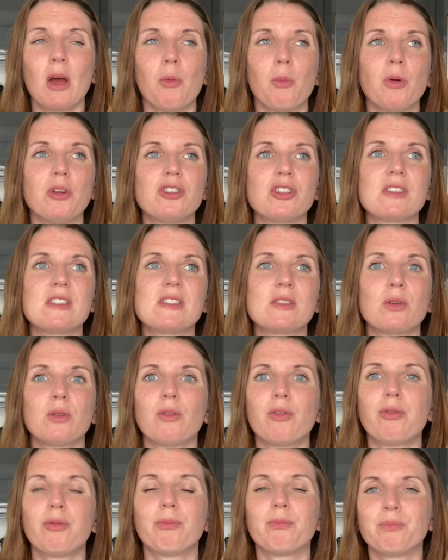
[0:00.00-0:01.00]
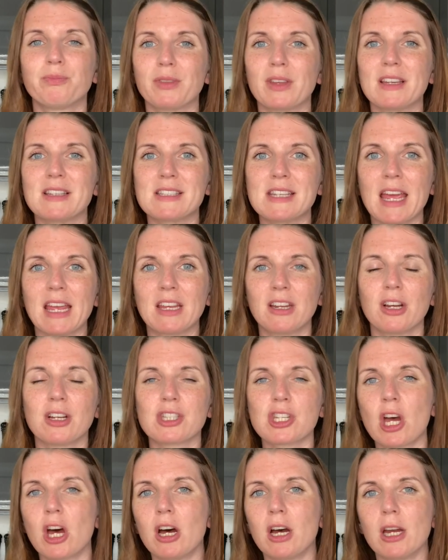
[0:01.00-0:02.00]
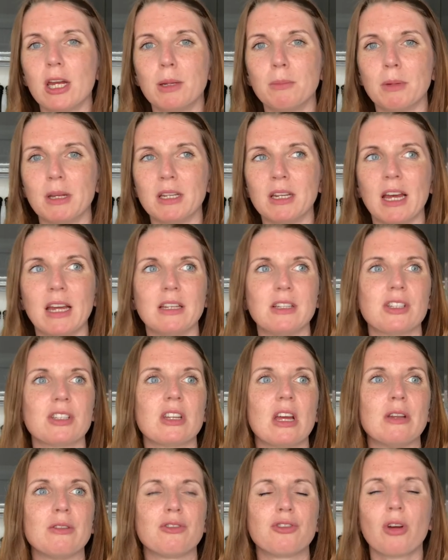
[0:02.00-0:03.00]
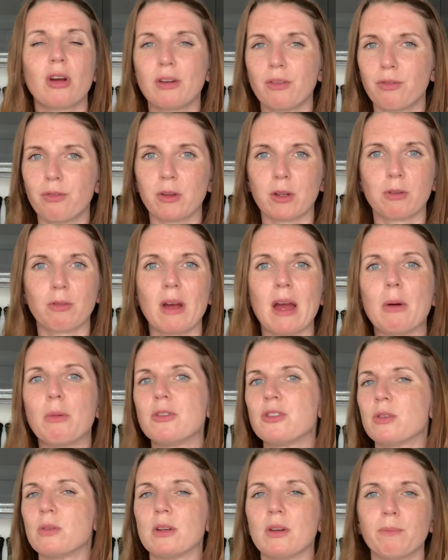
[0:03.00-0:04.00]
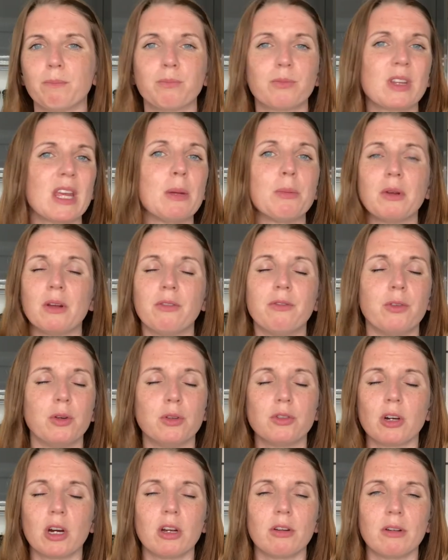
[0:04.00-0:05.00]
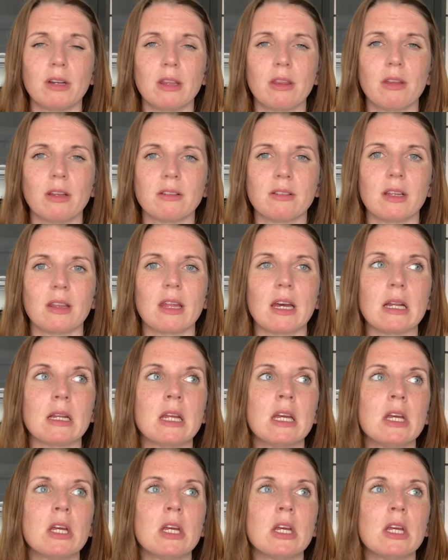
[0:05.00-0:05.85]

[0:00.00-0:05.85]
We're just sort of taking our time and trying to figure out. We're keeping a food diary and things like that.